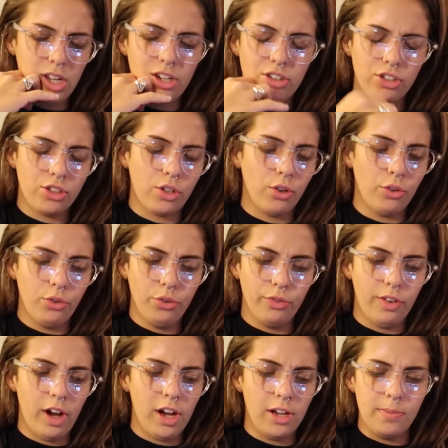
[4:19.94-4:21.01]
just go through
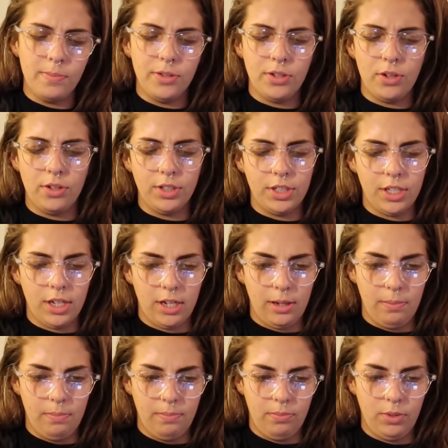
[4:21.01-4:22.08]
vibes all the
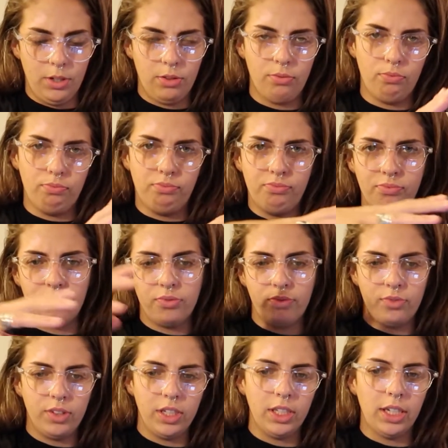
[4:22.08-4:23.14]
time with
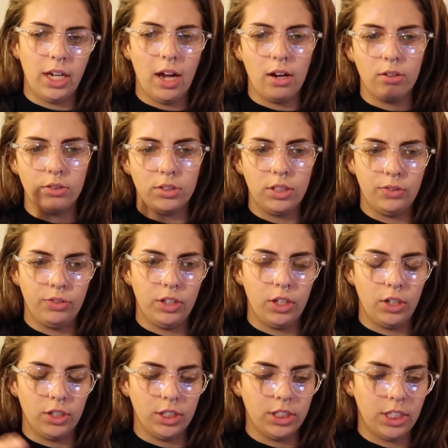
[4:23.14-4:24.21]
feeling out different
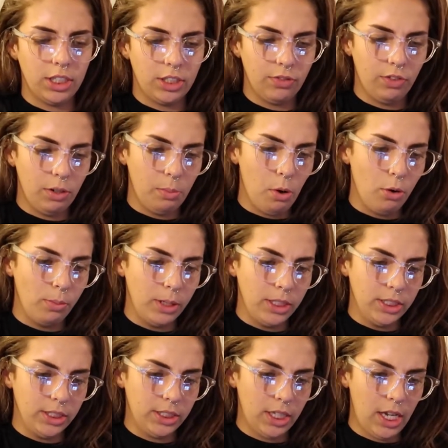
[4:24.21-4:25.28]
artists at different
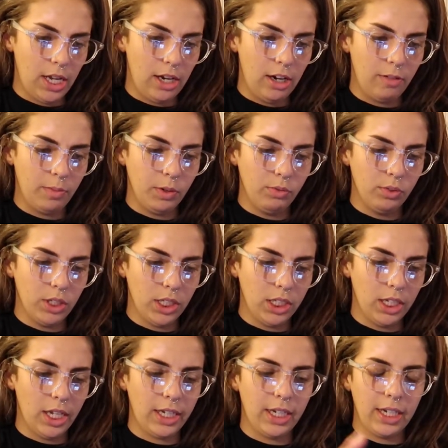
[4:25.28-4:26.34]
moments. And I've been really
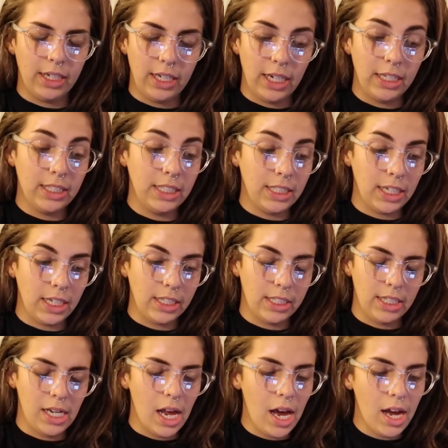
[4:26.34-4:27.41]
liking
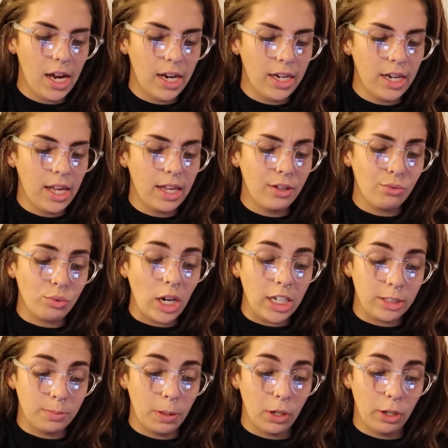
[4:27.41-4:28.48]
1999 and
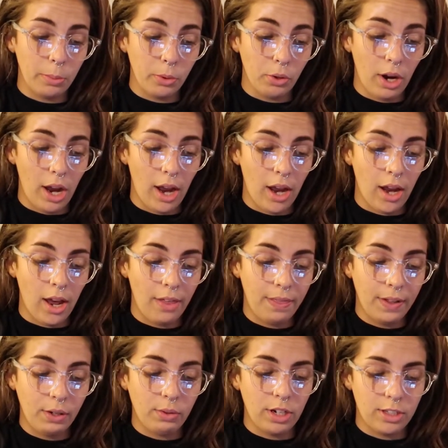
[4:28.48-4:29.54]
Raspberry Beret. I
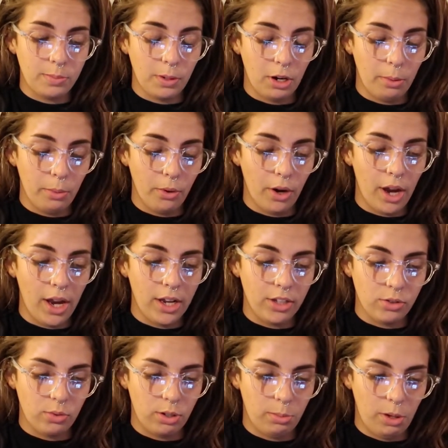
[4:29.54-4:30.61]
think Raspberry Beret
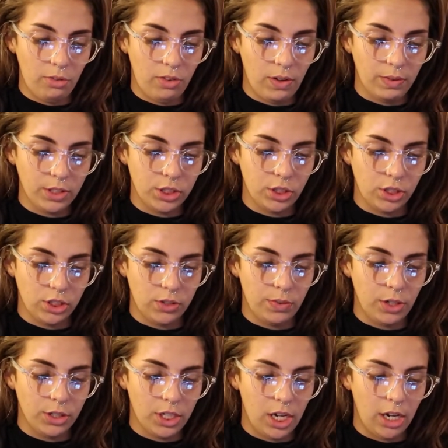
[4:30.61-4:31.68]
is one of my favorite songs of
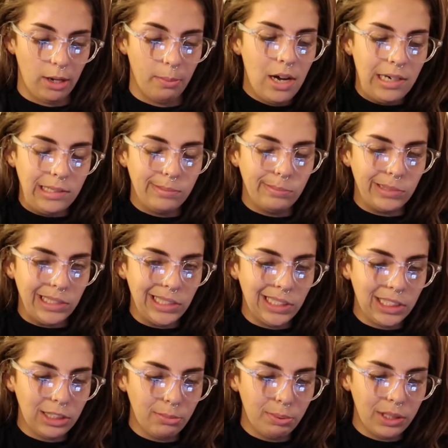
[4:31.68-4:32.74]
all time. I might
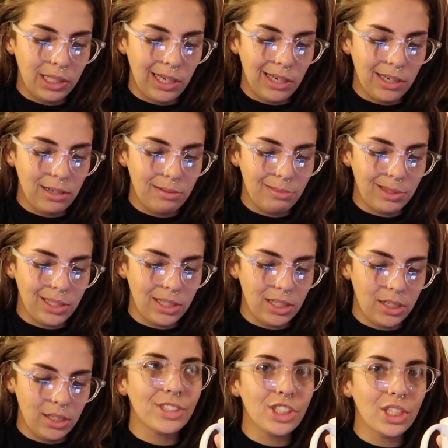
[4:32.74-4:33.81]
still put that in
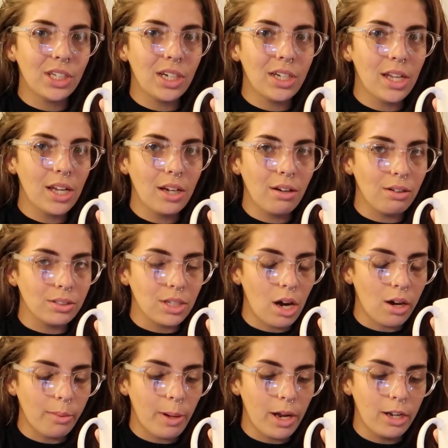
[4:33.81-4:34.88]
my Should I Dig or
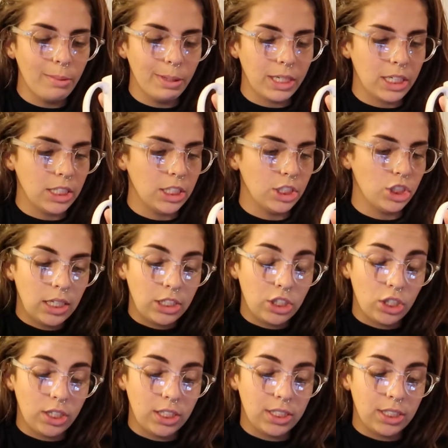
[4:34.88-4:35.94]
talk about it because that
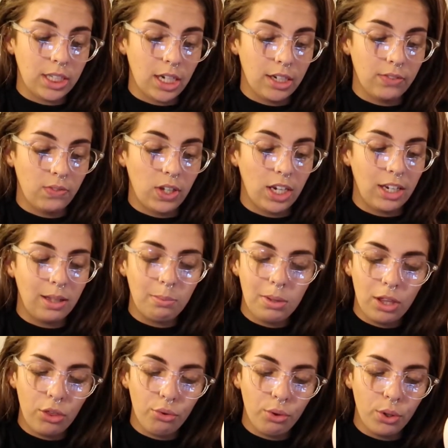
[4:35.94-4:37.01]
song is kind of getting
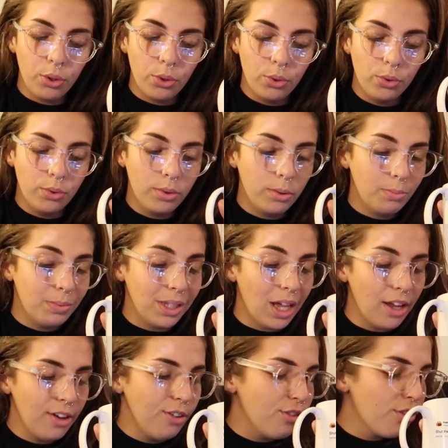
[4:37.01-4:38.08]
me through
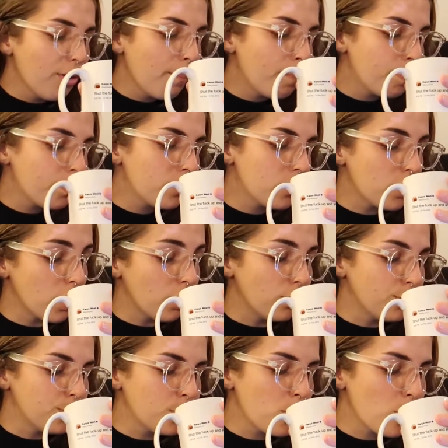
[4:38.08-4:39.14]
life. So